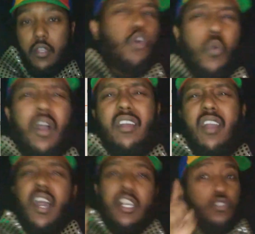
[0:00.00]
So what
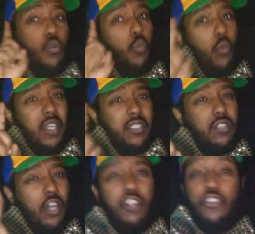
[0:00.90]
cost
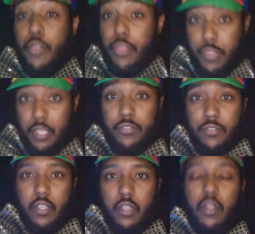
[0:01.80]
$1 this
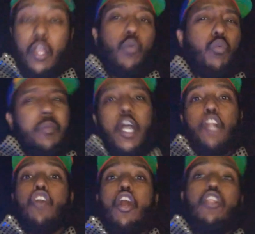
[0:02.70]
year will be
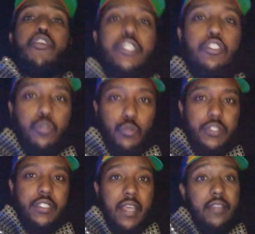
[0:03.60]

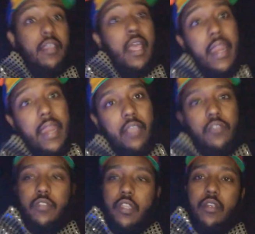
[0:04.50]
$1.02
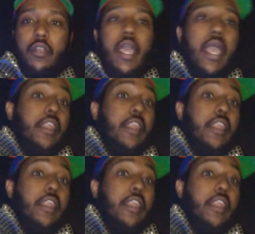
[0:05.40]
next year.